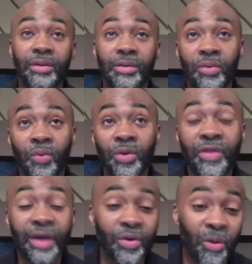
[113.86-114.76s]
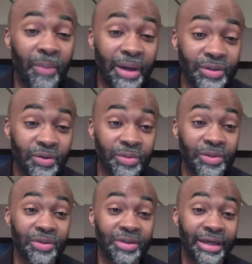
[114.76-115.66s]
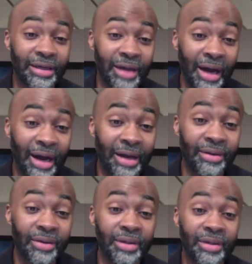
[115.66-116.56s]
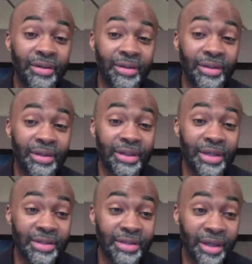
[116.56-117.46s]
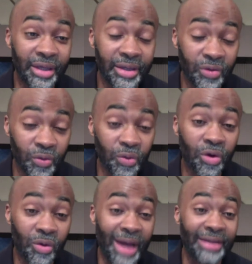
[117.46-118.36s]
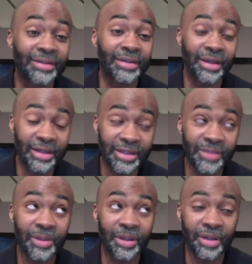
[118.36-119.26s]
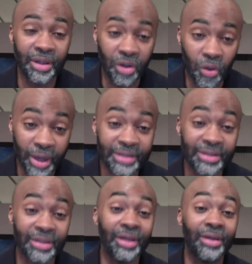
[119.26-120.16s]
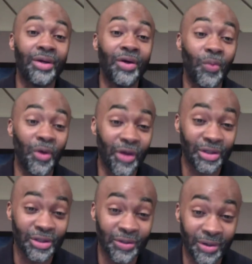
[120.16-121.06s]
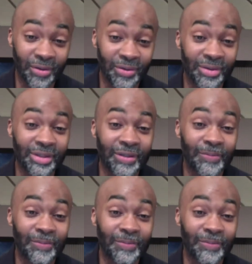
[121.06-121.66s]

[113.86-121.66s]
the one thing I know about Scripture is that God, He is, through Christ, intimately acquainted with our struggles.